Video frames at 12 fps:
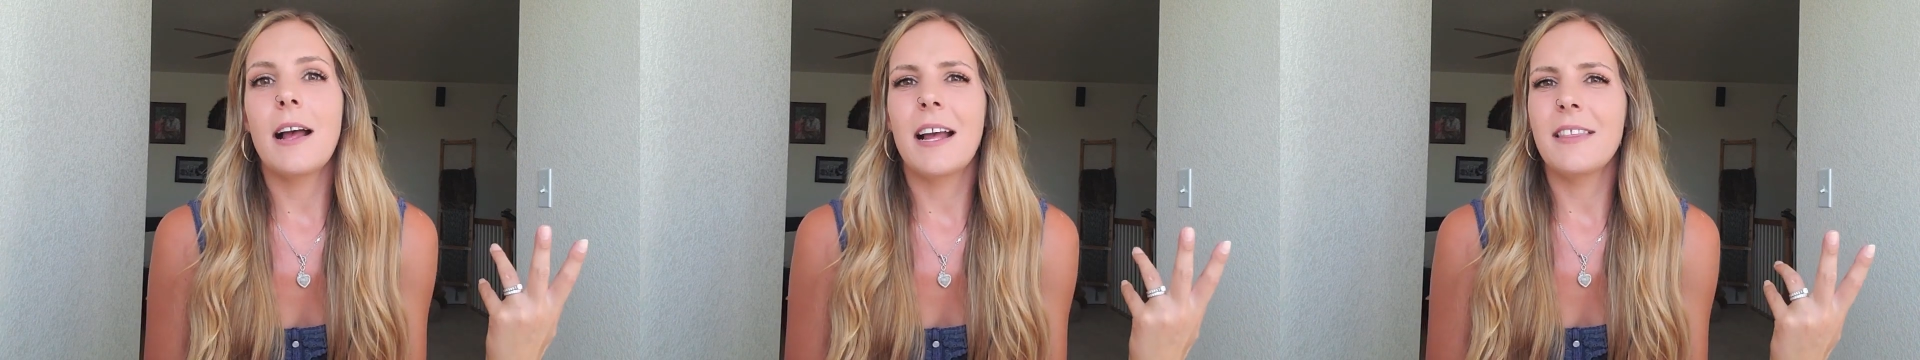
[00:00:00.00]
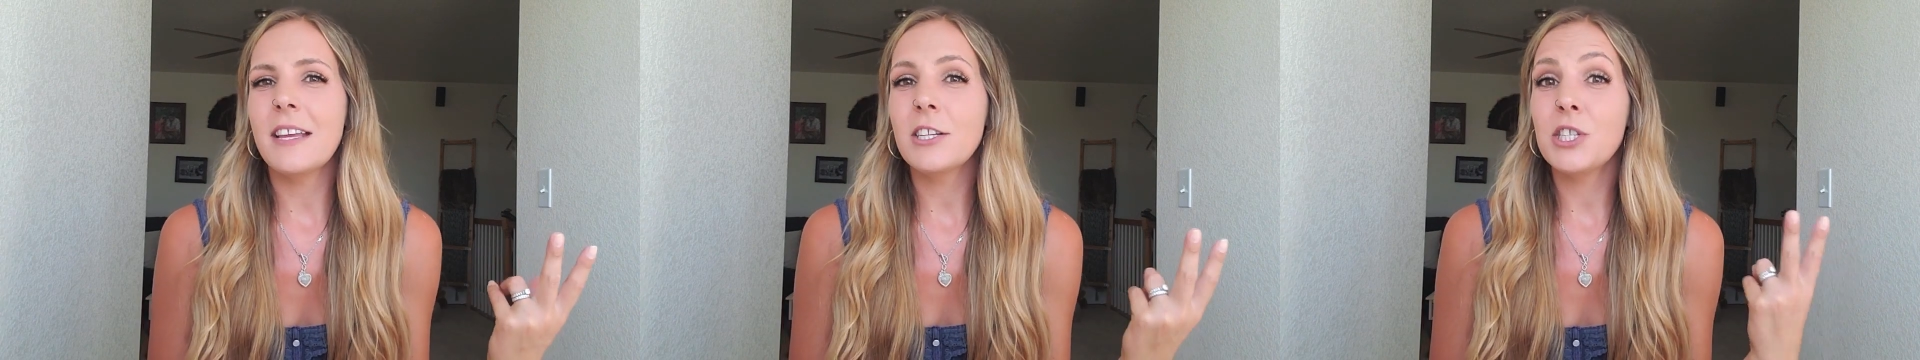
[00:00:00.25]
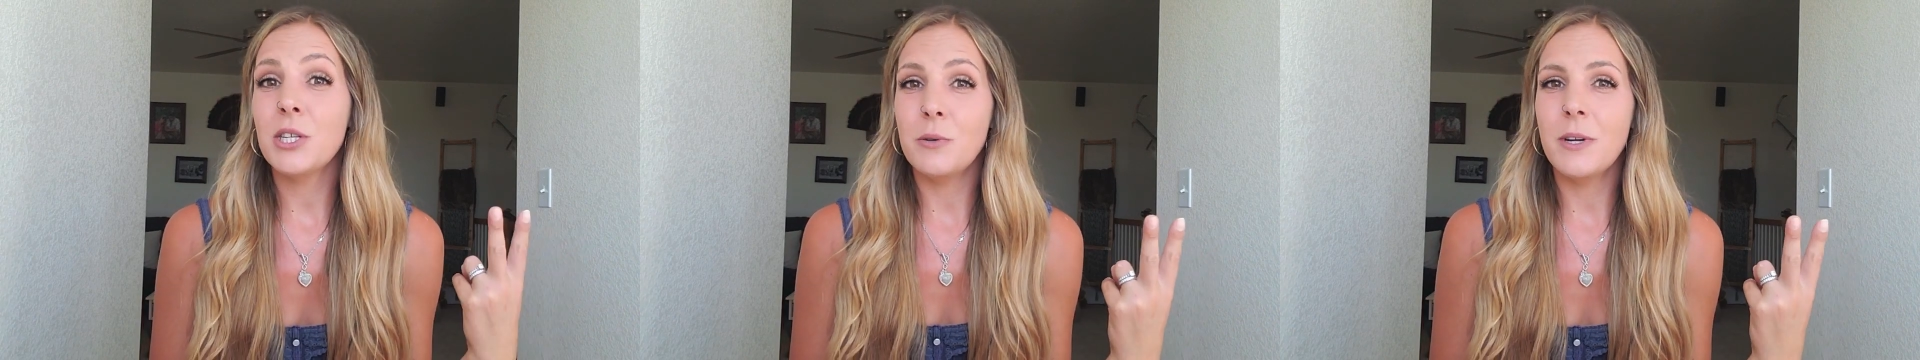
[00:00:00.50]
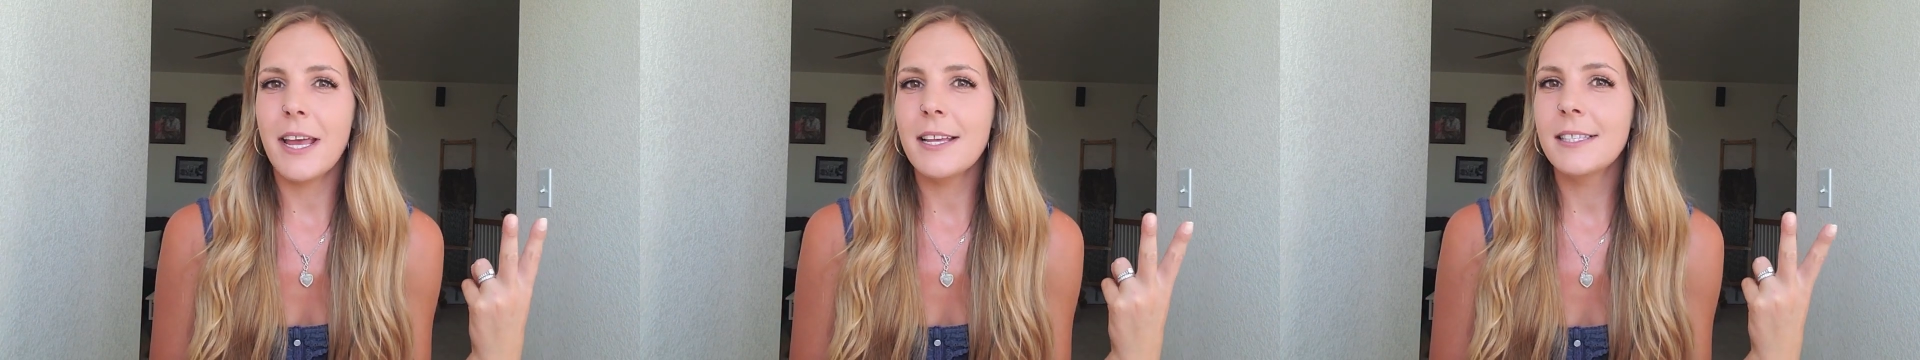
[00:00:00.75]
I think, 2
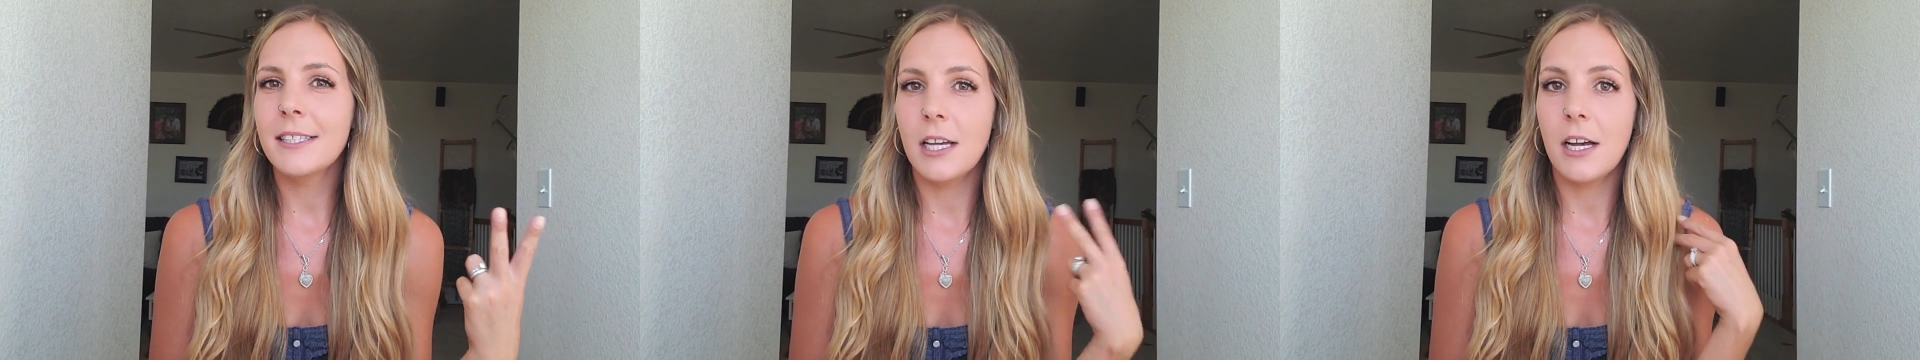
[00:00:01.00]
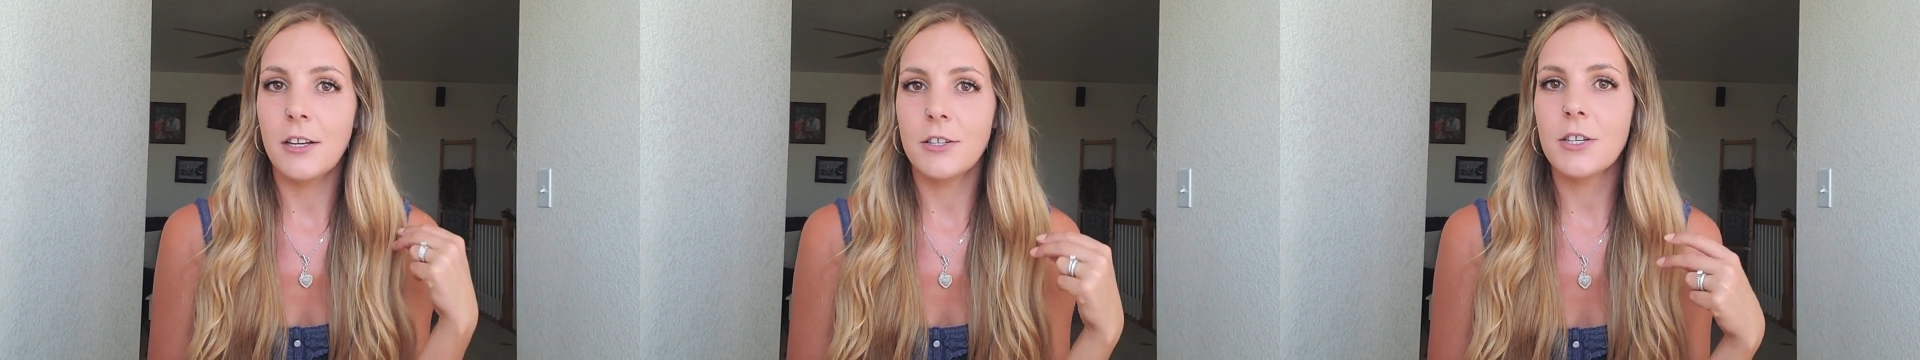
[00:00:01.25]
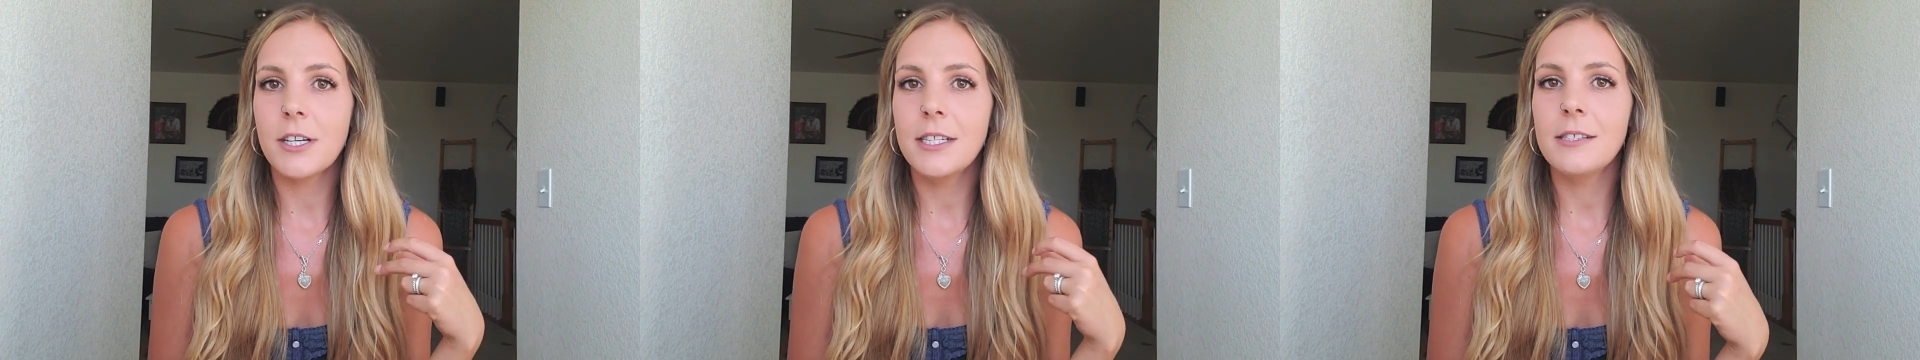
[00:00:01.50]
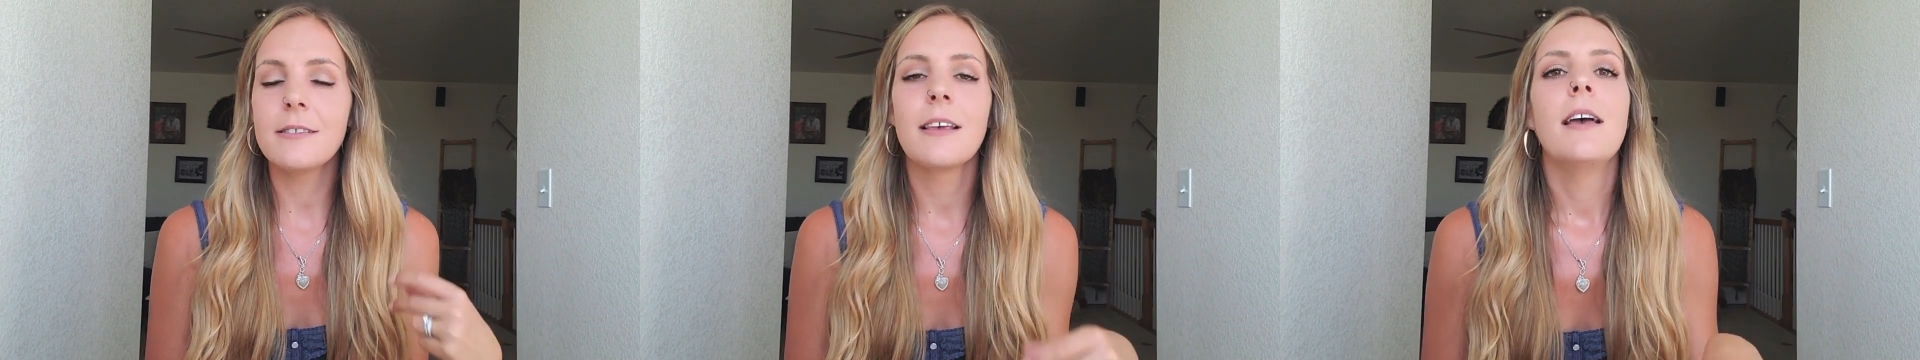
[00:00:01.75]
days in the
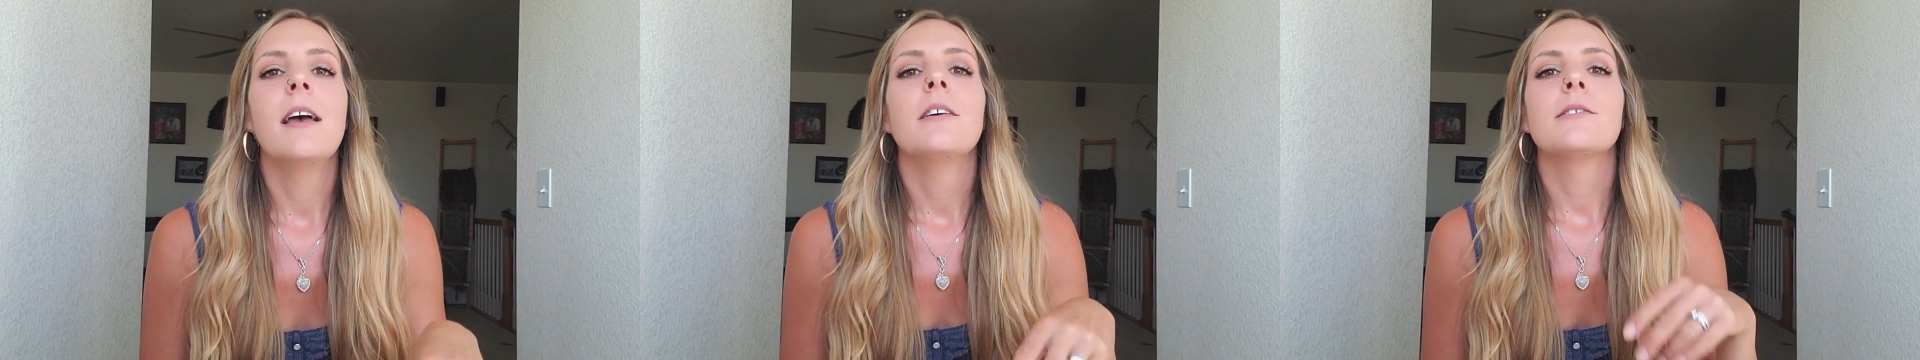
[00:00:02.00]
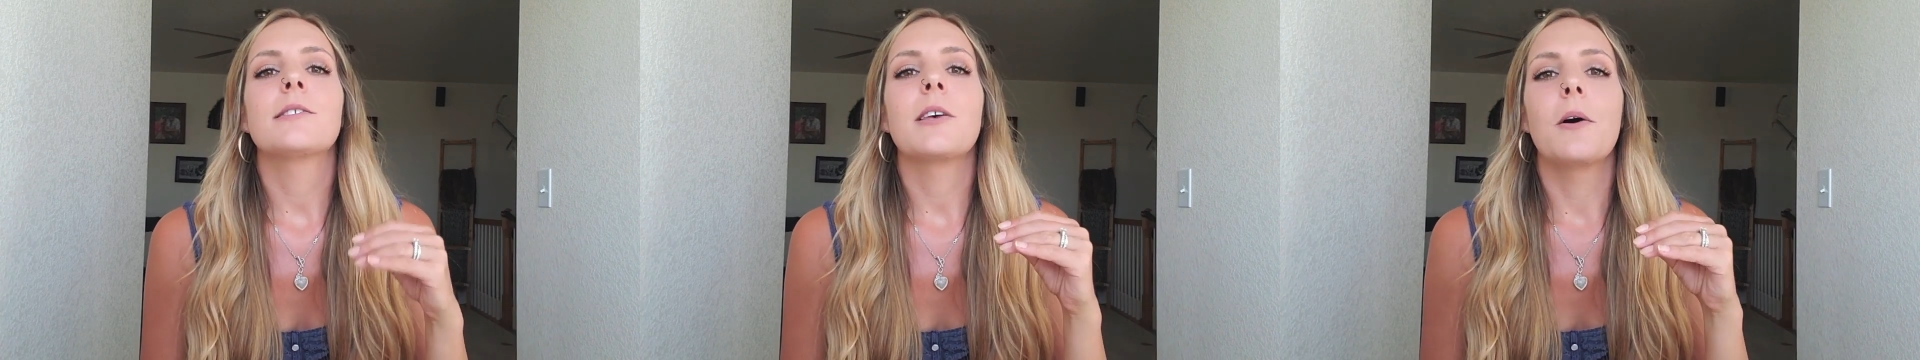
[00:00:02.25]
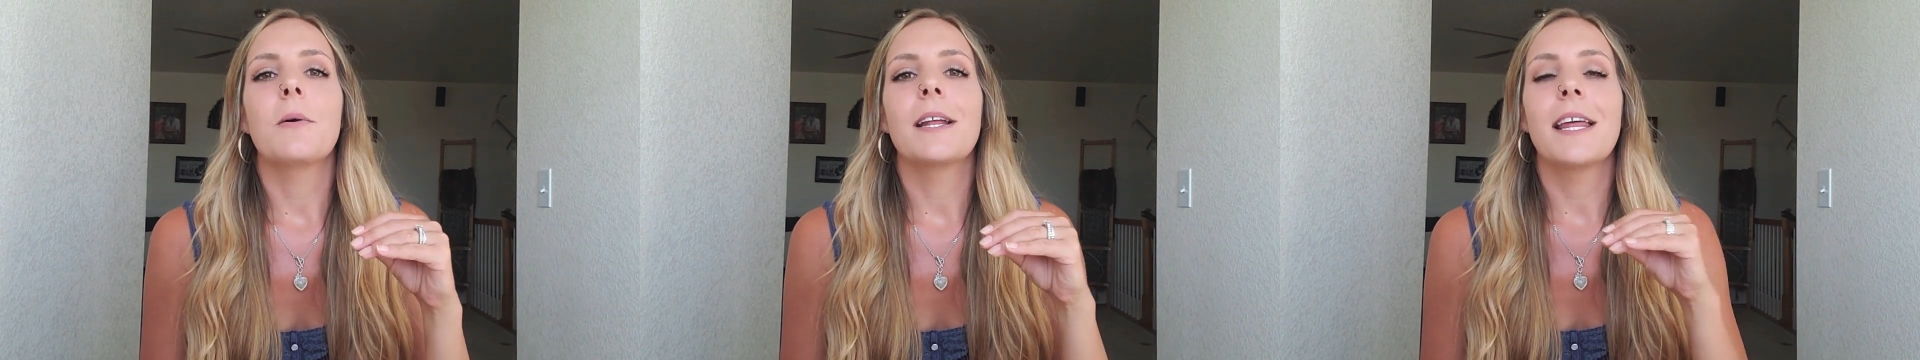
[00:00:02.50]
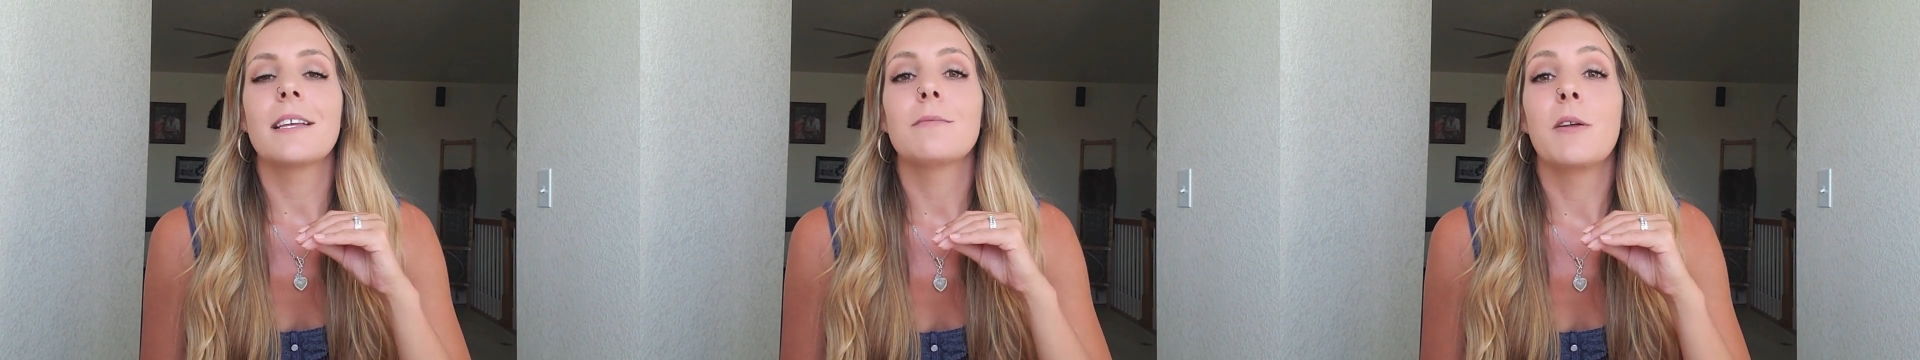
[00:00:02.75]
hundreds, so it
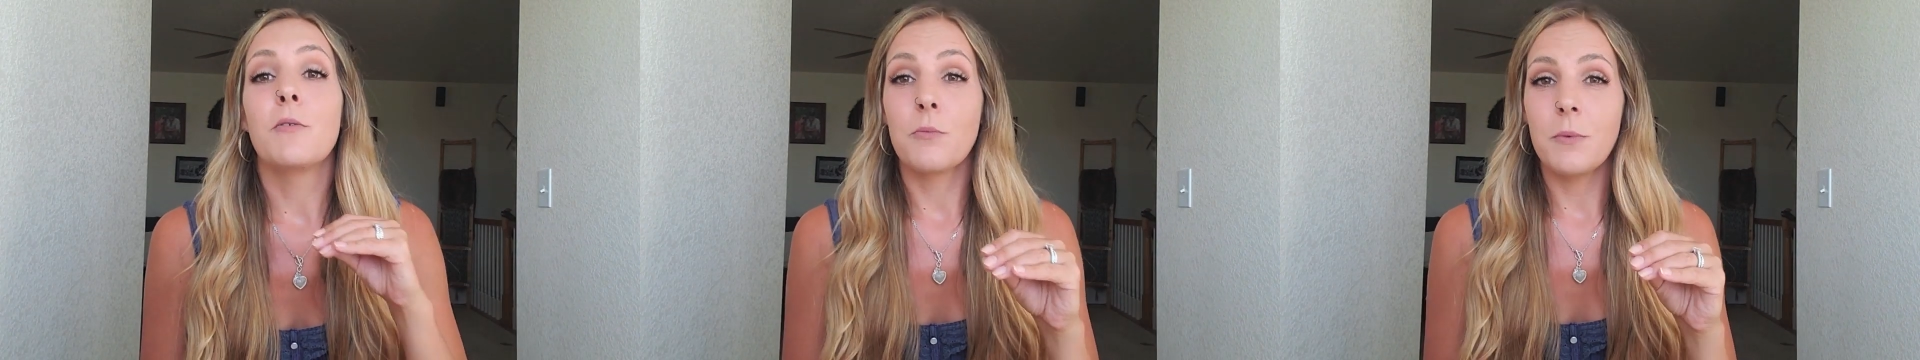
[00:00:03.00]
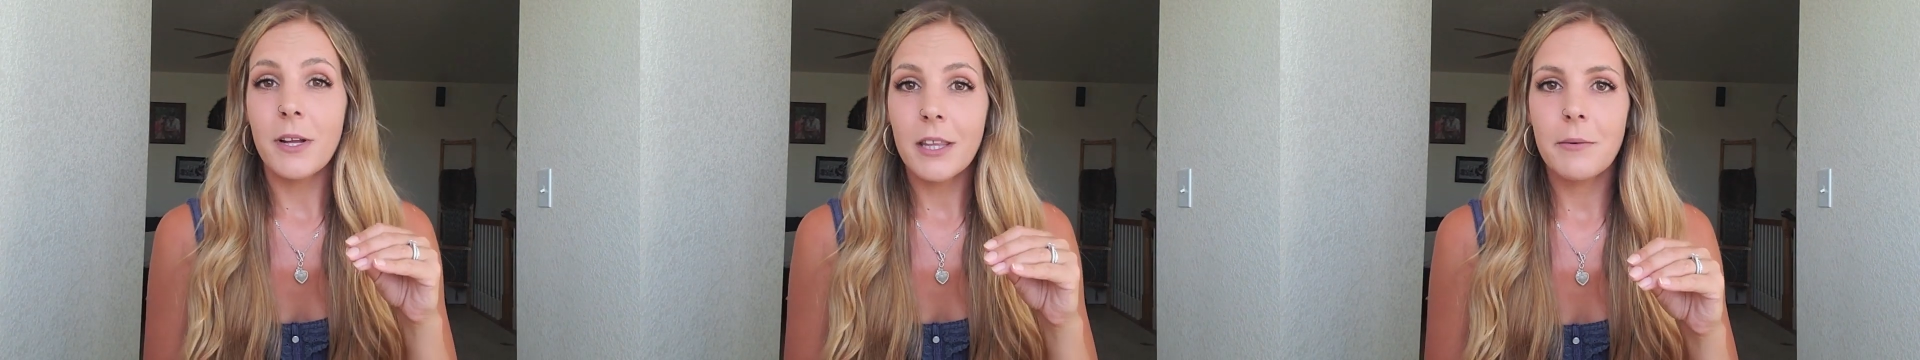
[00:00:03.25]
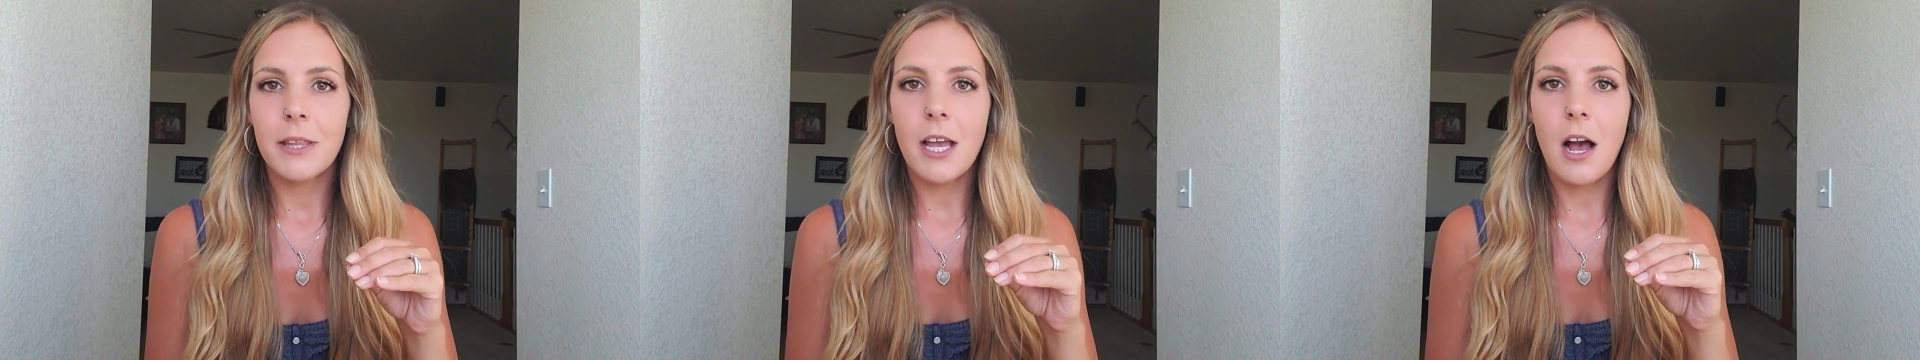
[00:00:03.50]
has been really, really